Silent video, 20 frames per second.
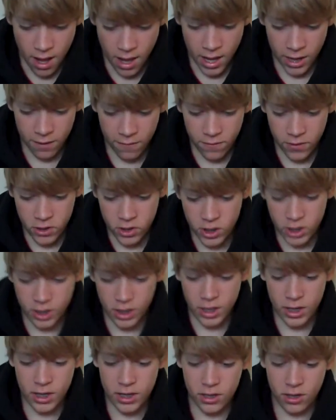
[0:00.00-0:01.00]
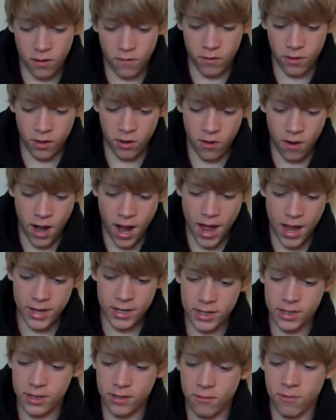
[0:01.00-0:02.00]
I like fishing these over
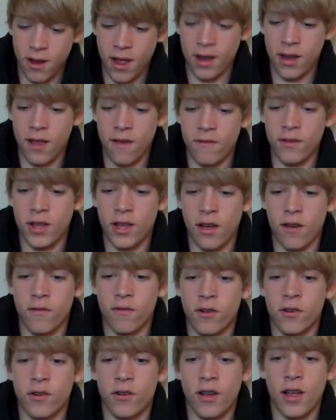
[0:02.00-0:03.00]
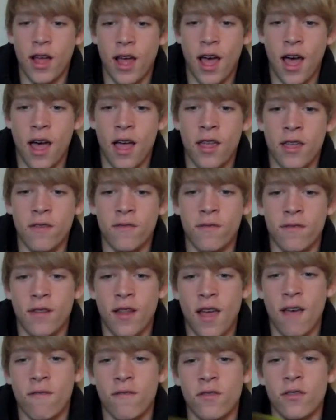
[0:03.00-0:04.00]
grass around heavy cover. I even
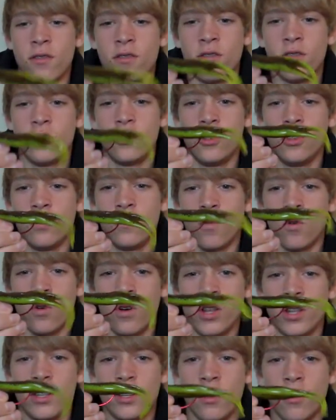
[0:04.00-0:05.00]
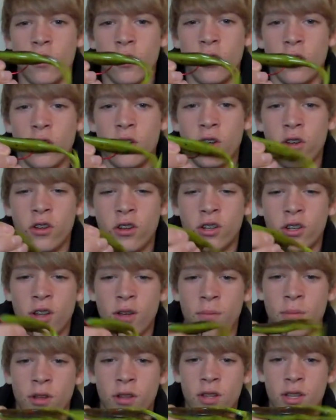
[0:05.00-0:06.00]
have a Zoom Horny Toad hook hooked
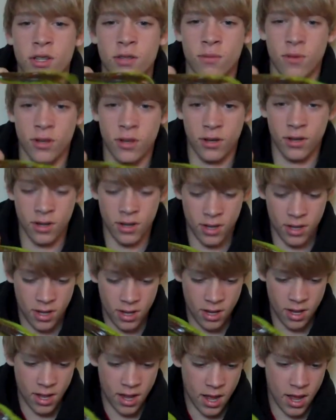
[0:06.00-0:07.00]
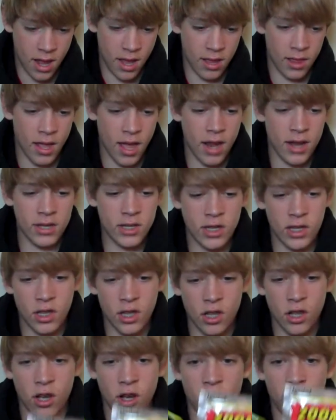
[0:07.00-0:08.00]
up on this one and that is
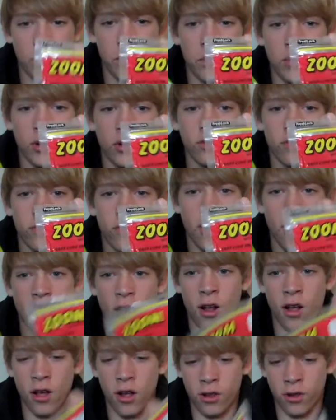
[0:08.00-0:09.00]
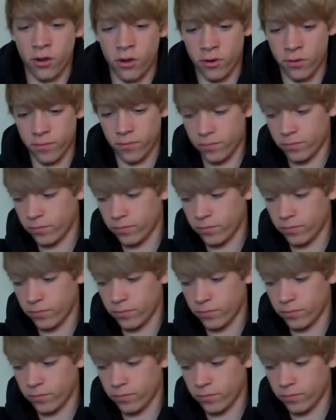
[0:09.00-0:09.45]
in the Bullfrog color.